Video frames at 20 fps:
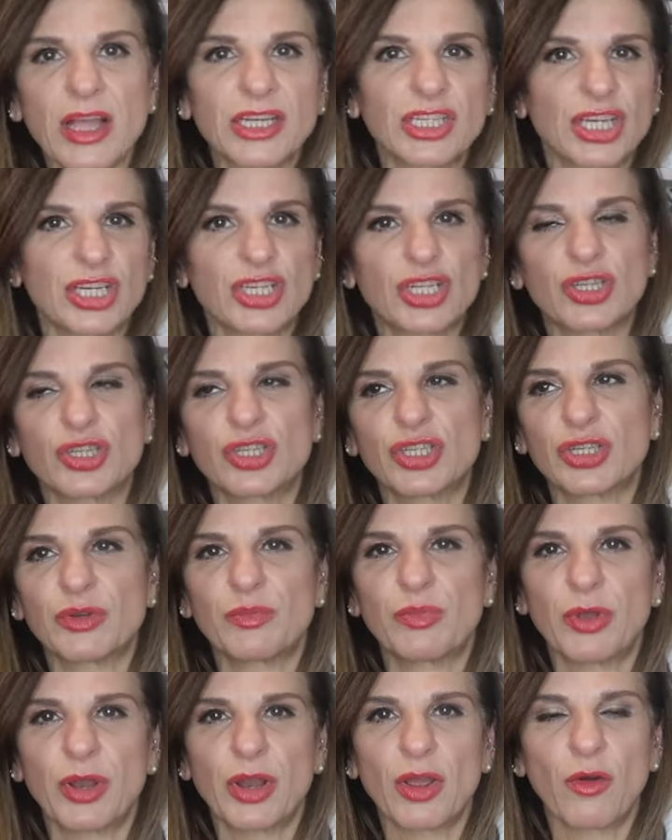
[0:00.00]
I just used
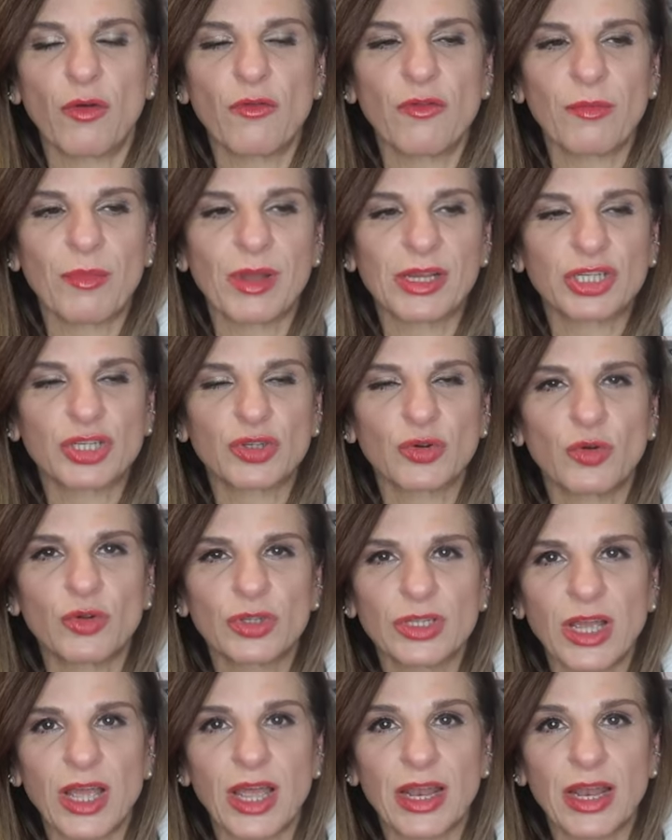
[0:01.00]
to put it over my shoulder,